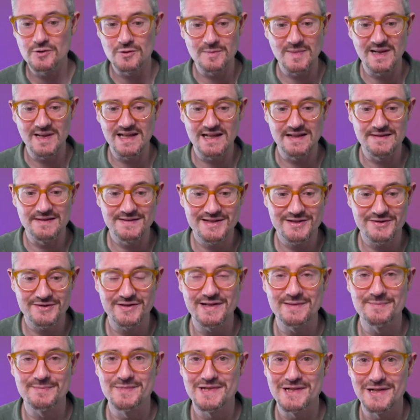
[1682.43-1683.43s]
all my live
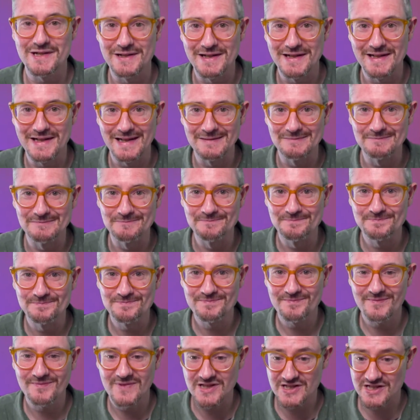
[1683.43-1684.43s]
streams on
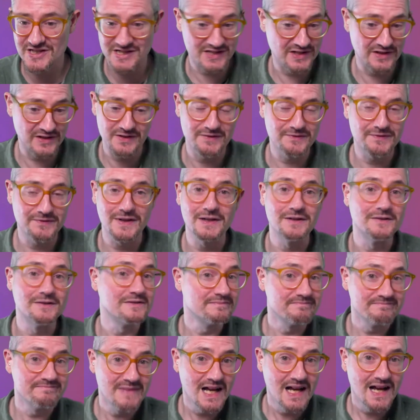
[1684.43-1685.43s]
just on the
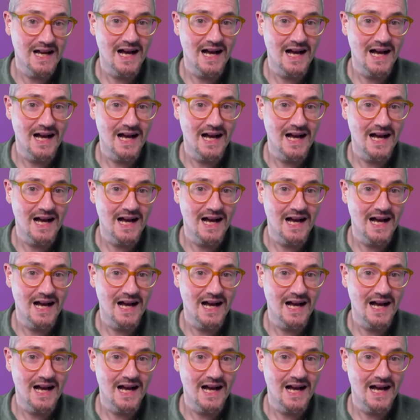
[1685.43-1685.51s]
phone,